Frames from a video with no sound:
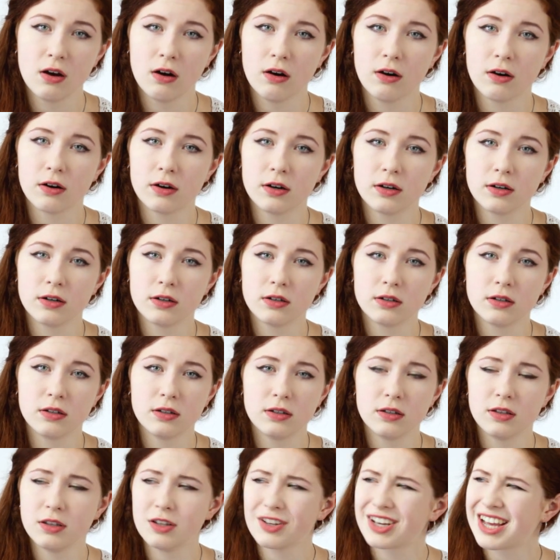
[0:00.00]
or
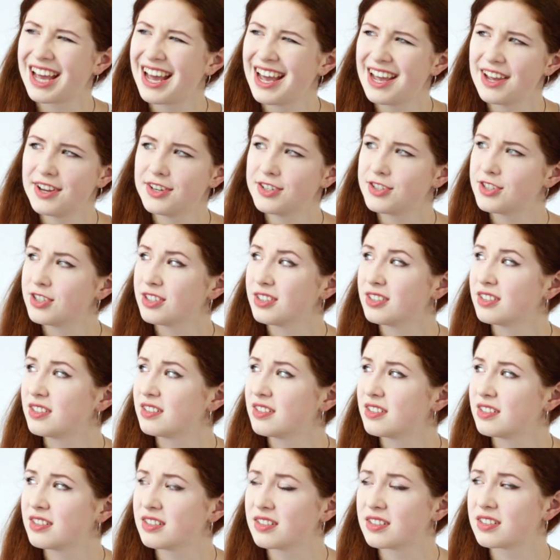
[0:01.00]

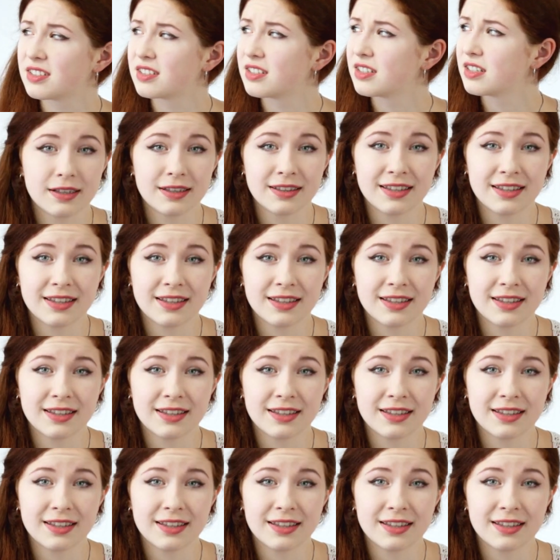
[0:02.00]
locations